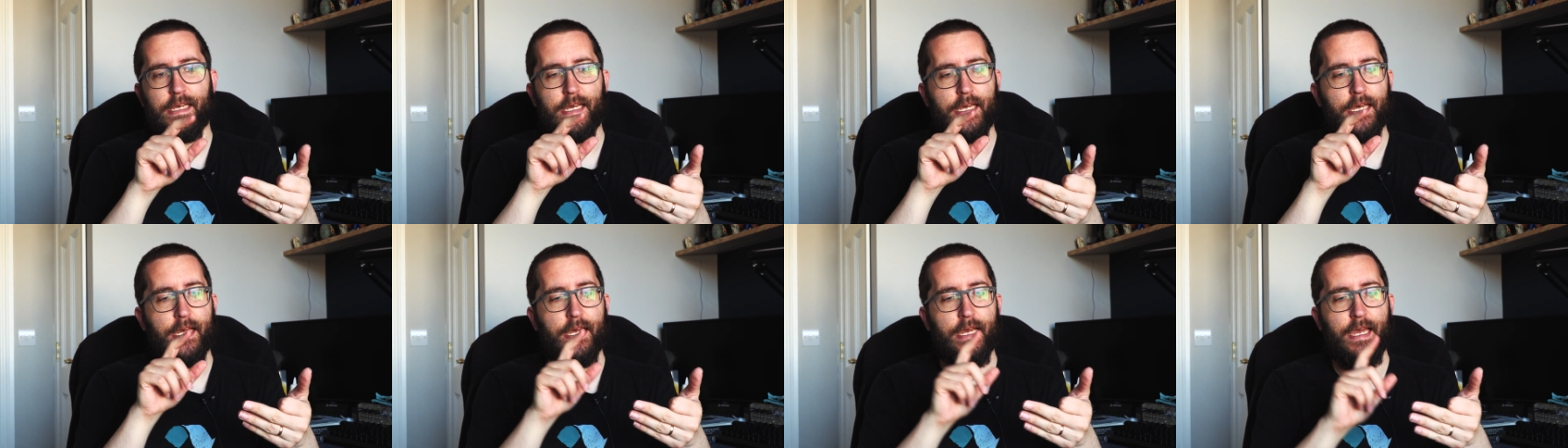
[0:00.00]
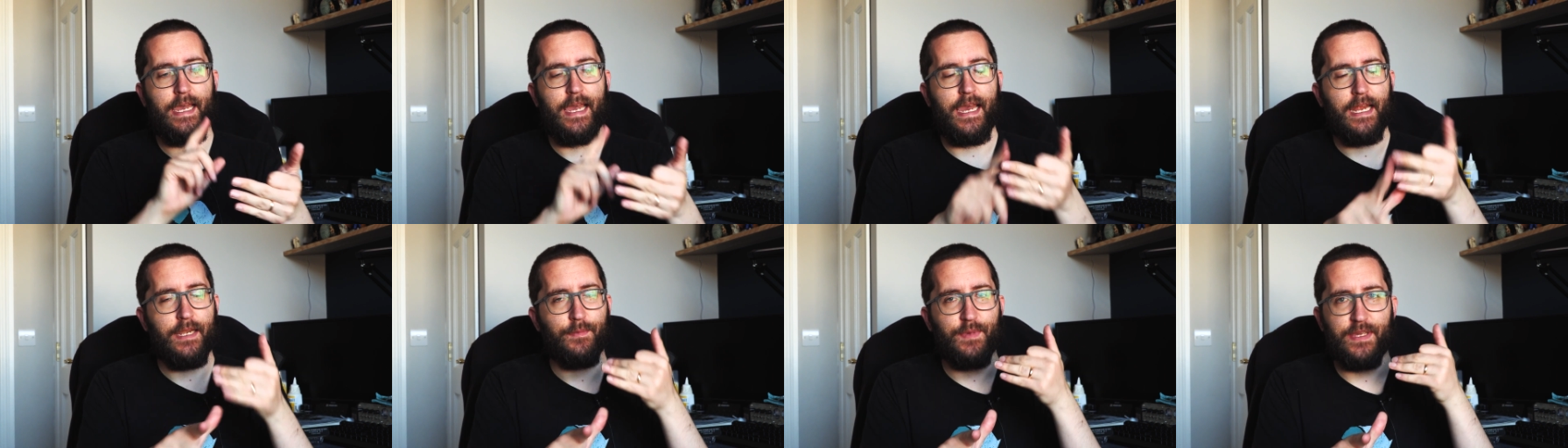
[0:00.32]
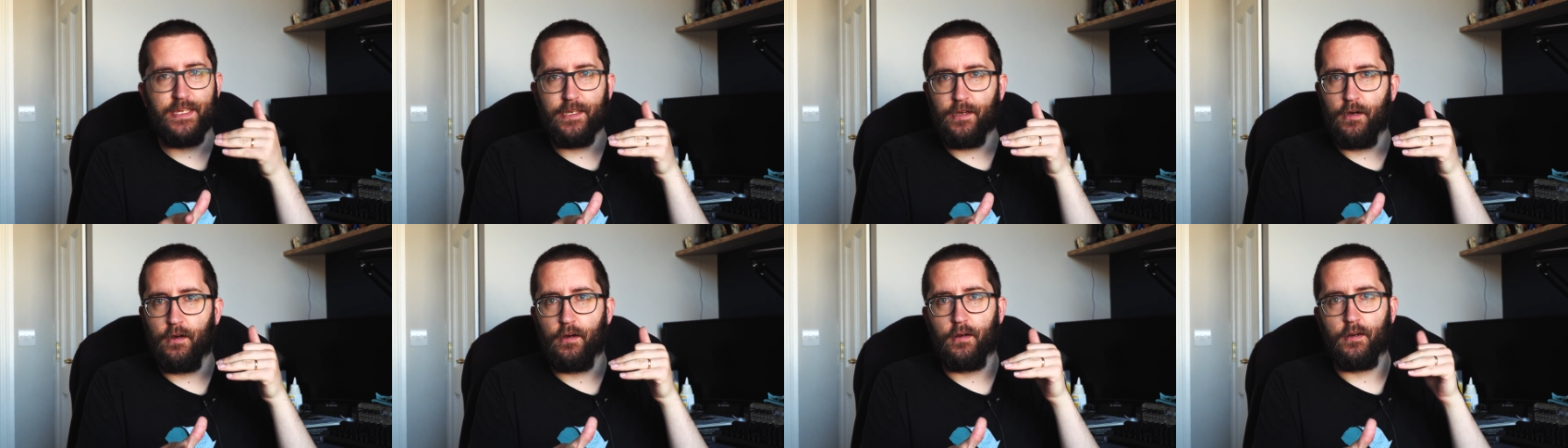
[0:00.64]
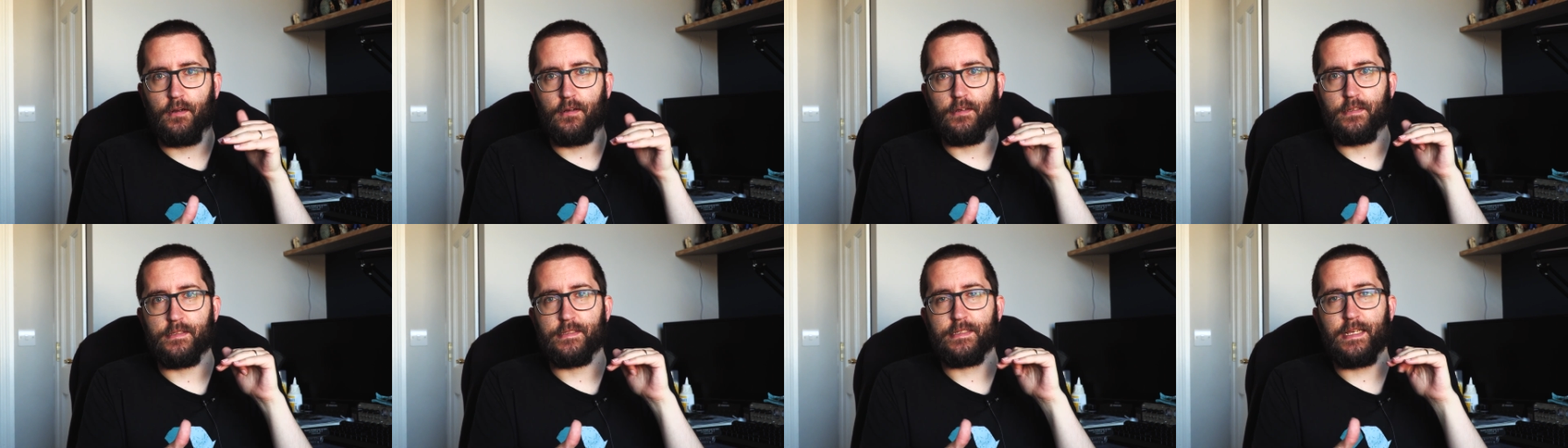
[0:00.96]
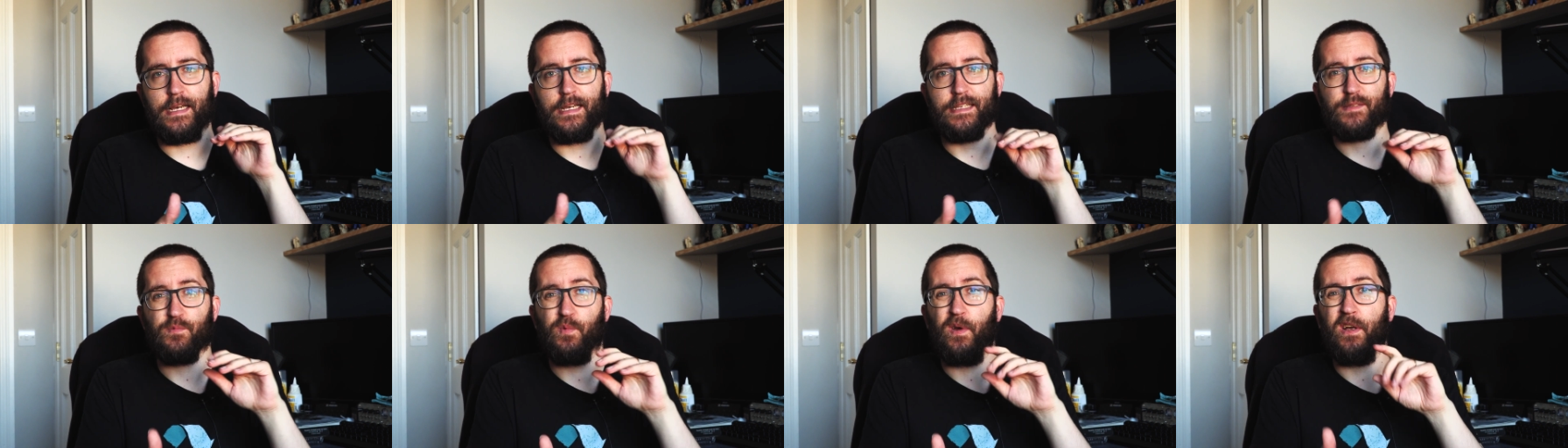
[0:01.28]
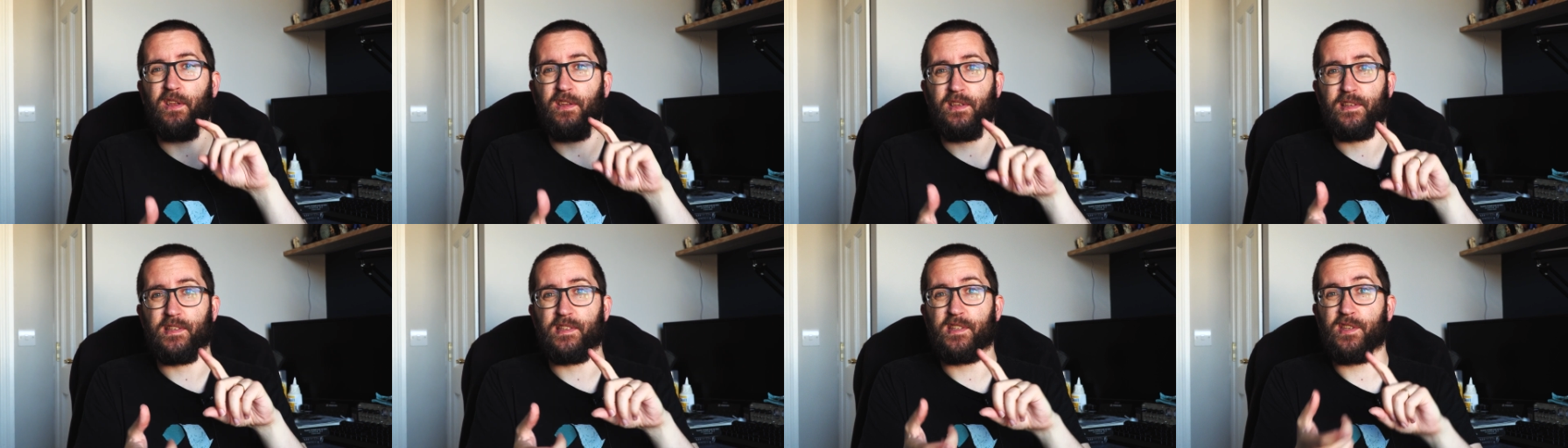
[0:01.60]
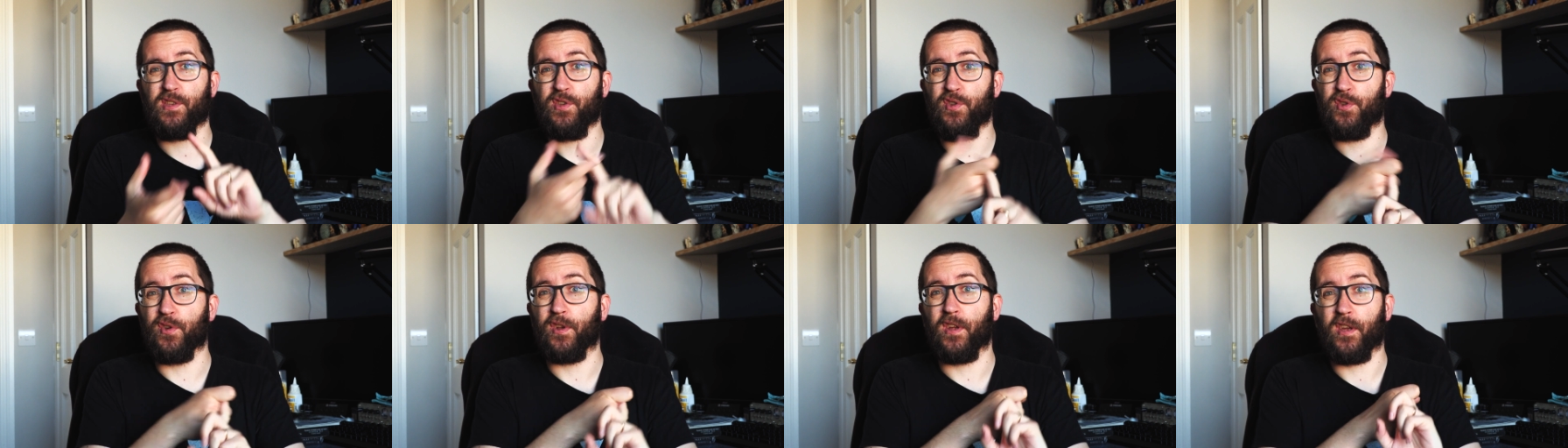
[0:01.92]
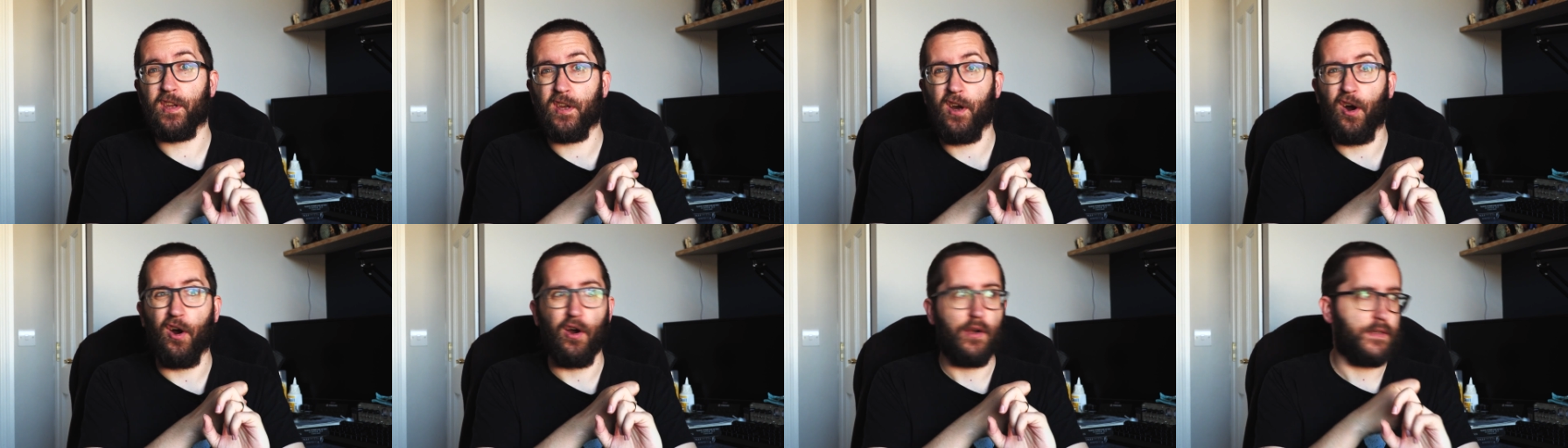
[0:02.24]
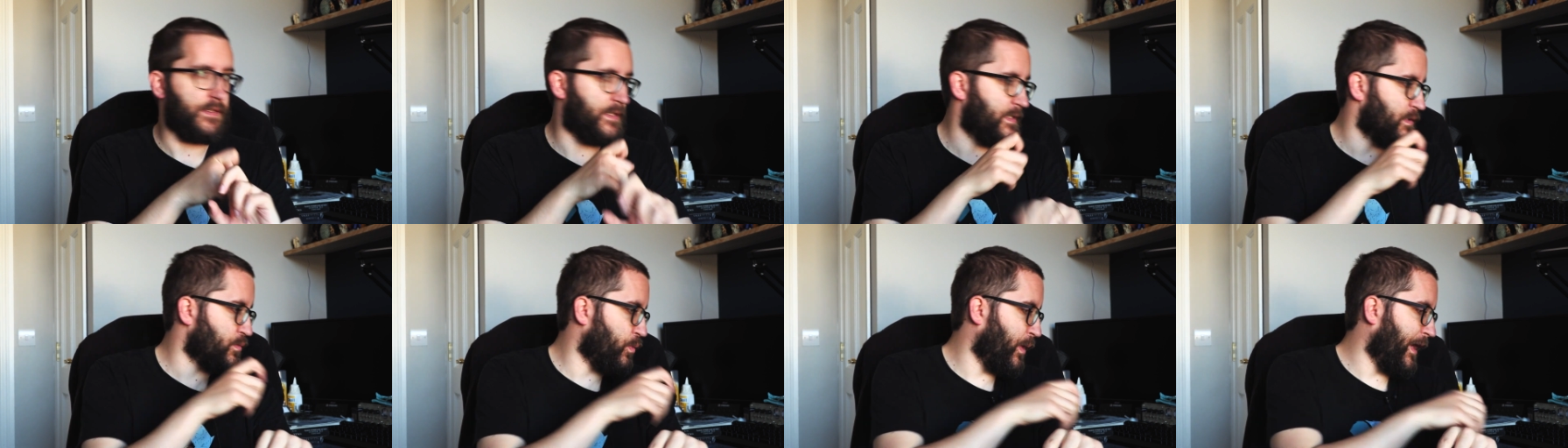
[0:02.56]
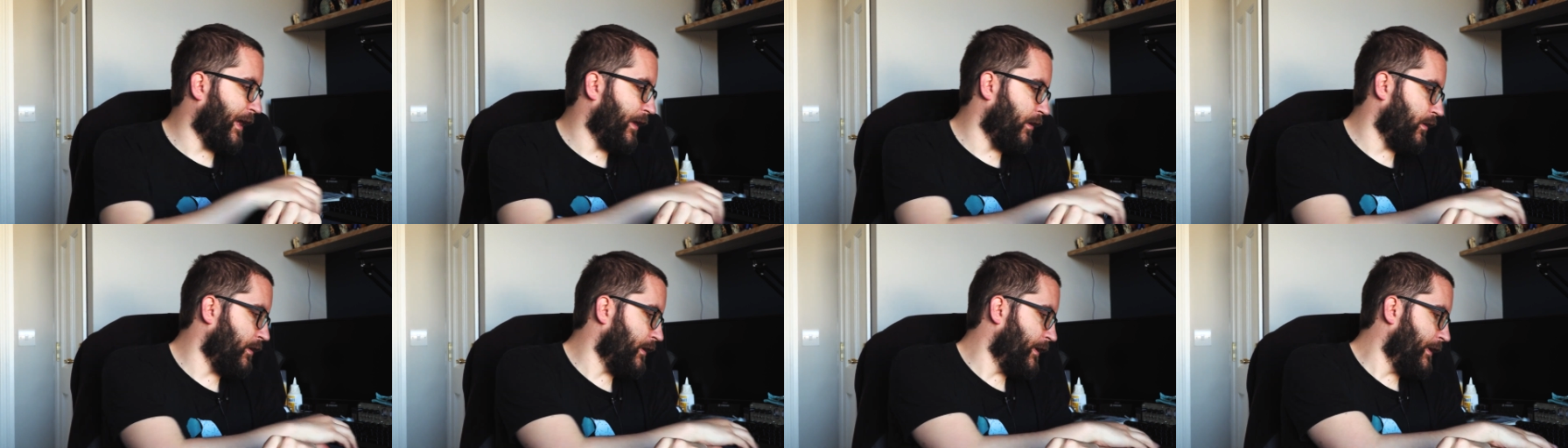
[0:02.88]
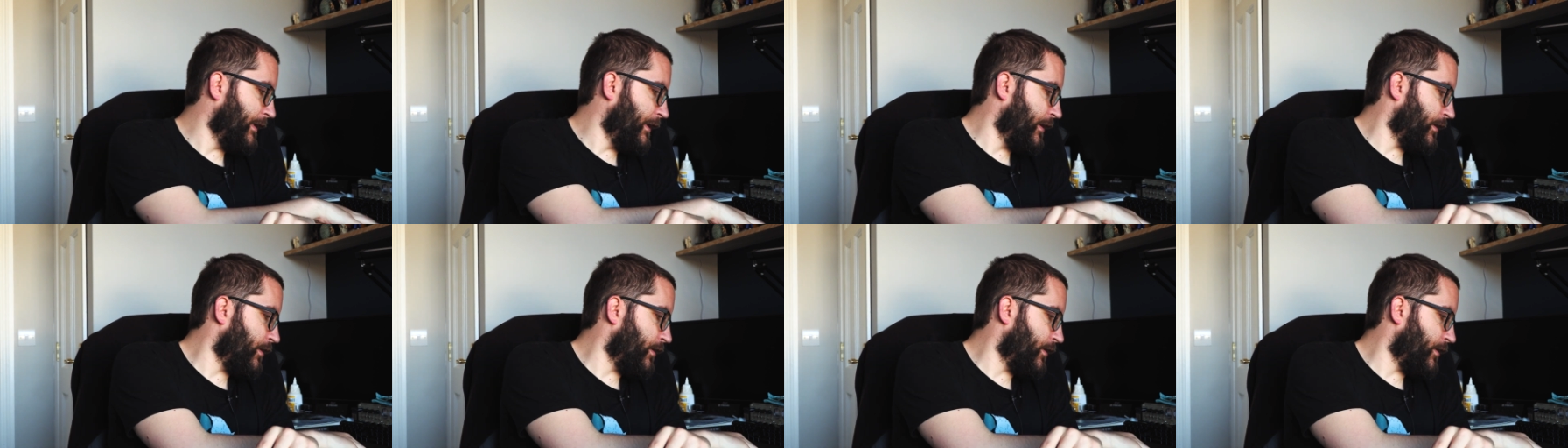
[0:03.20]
enemy cards, as well as unit cards as well.